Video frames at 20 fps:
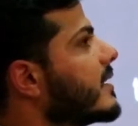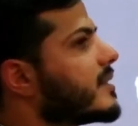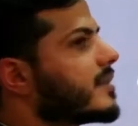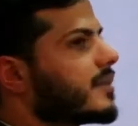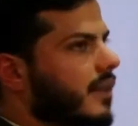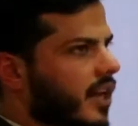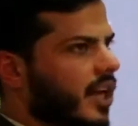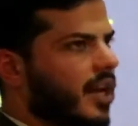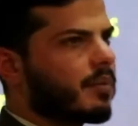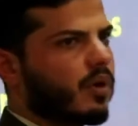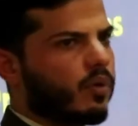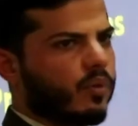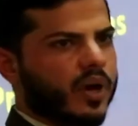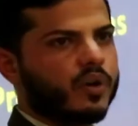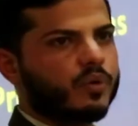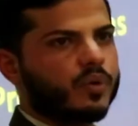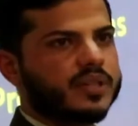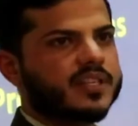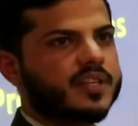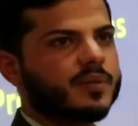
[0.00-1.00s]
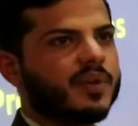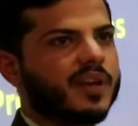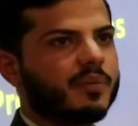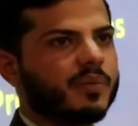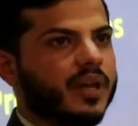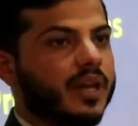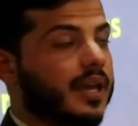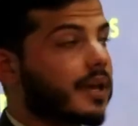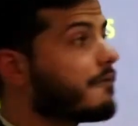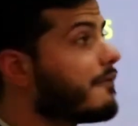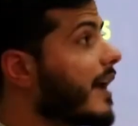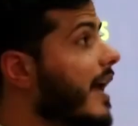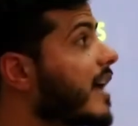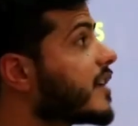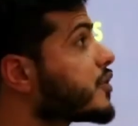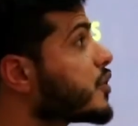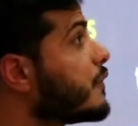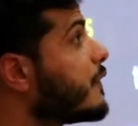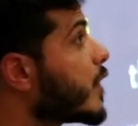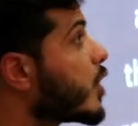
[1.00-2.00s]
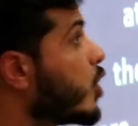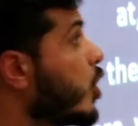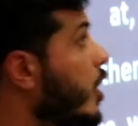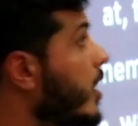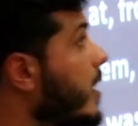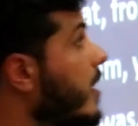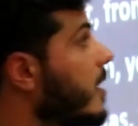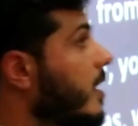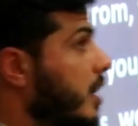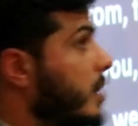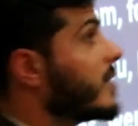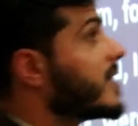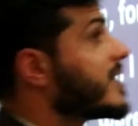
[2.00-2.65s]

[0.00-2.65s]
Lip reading: Synonym, a word with similar meaning. If I ask you for good, you